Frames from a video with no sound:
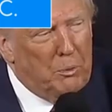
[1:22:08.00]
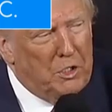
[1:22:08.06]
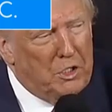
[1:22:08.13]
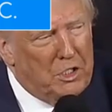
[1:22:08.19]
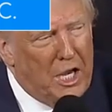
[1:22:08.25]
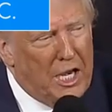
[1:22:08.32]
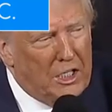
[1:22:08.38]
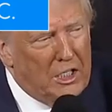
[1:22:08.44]

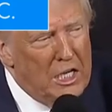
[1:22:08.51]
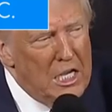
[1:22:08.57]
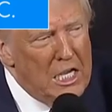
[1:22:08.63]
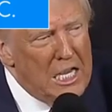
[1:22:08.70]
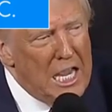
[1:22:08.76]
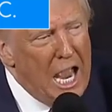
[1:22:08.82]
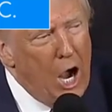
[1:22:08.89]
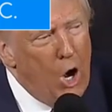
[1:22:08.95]
protect
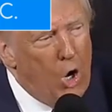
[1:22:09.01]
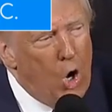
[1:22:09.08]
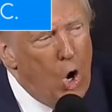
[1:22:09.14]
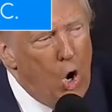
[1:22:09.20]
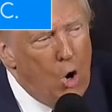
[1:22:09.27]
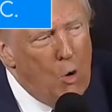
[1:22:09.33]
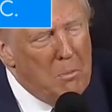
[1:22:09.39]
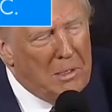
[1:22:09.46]
our
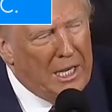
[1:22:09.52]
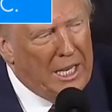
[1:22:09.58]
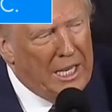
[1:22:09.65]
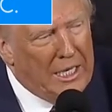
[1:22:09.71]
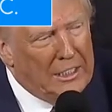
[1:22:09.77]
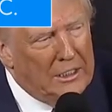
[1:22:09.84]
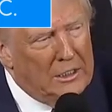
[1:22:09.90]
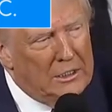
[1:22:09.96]

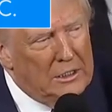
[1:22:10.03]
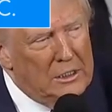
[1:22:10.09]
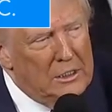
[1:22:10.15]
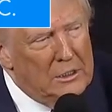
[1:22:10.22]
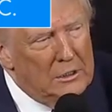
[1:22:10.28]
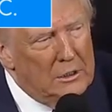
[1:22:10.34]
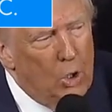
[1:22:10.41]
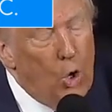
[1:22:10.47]
homeland,
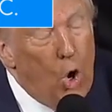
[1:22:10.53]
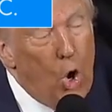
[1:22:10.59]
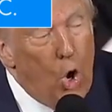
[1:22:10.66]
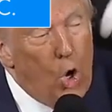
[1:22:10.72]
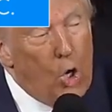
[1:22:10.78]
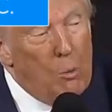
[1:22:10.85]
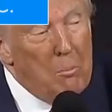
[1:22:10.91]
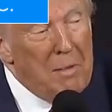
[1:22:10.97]

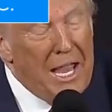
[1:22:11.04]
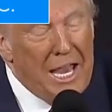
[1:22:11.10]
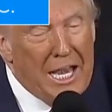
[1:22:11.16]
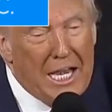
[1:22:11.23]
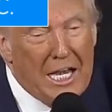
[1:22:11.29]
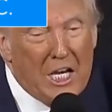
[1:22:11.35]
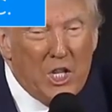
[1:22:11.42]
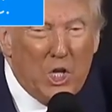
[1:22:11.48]
all
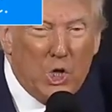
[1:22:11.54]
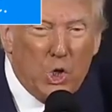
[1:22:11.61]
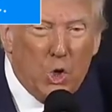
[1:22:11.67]
made in the